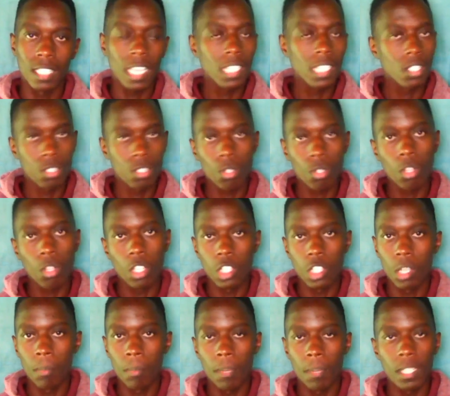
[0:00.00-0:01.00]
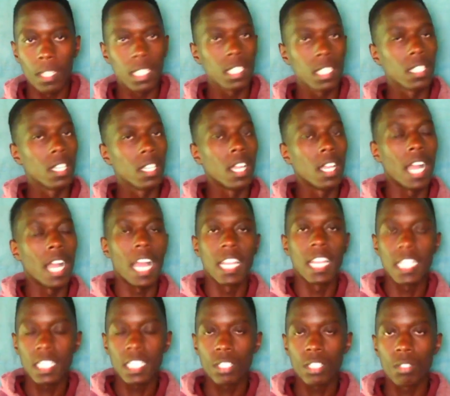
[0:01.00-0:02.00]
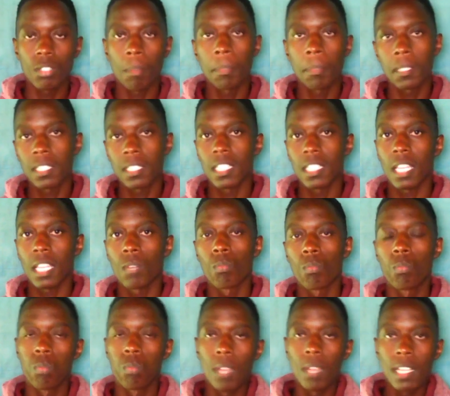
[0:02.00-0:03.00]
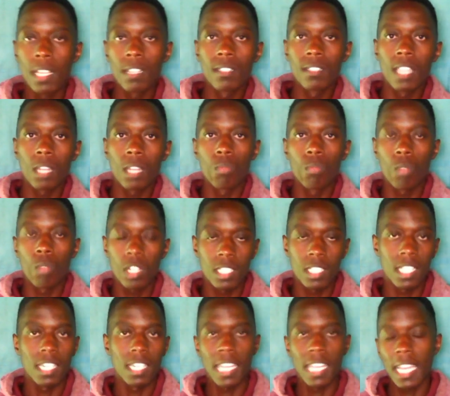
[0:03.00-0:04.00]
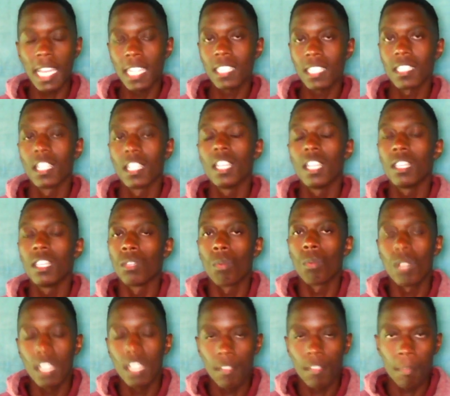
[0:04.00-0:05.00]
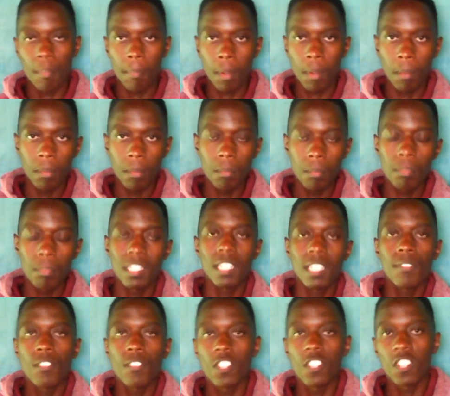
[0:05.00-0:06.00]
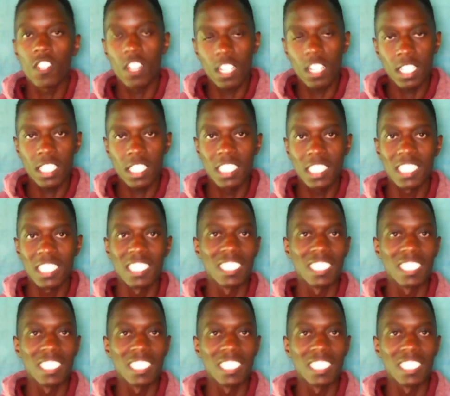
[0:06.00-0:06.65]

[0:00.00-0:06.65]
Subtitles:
takes a toll on your body. Unless you're a person that works at night, you won't have a problem. But if you're not,